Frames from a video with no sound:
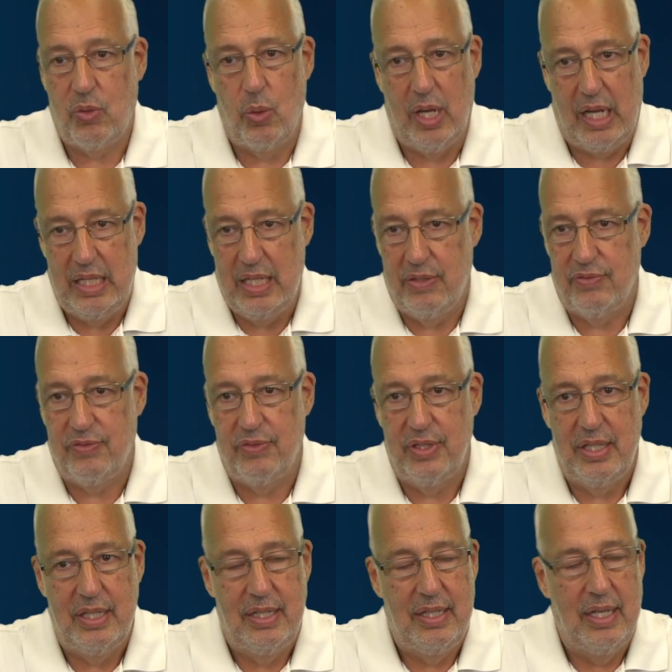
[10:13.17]
quick enough,
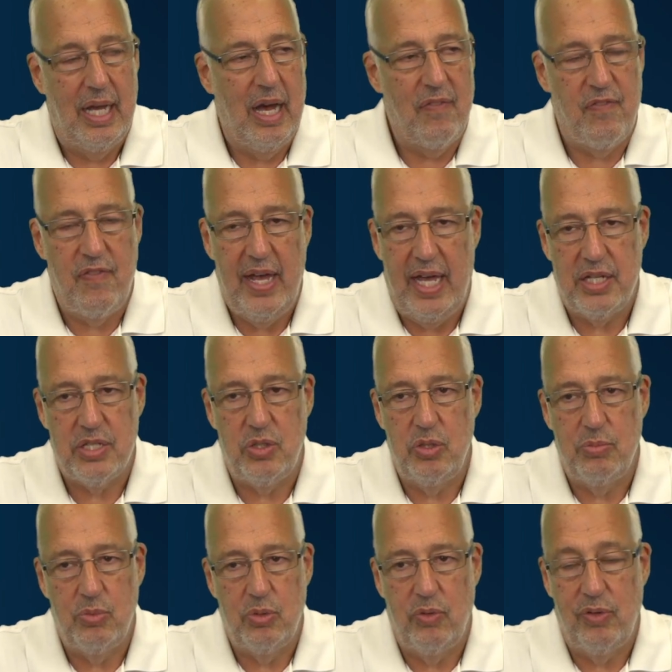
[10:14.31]
how fast do you
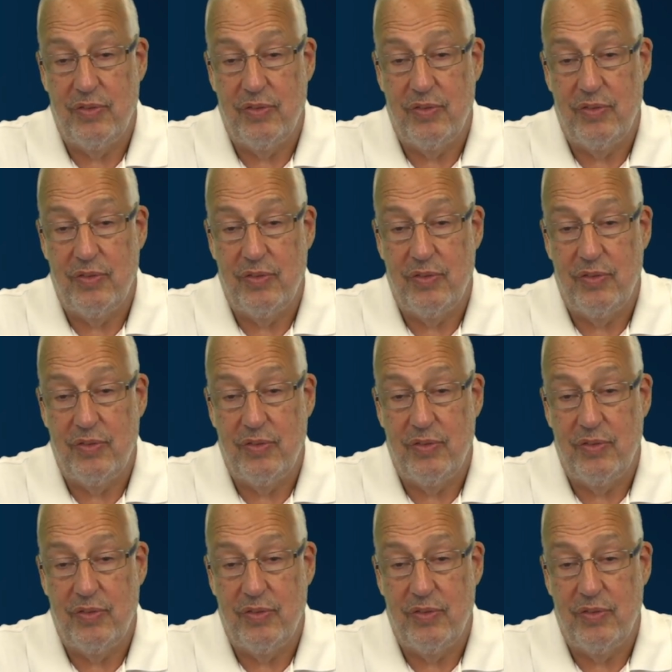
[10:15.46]
move?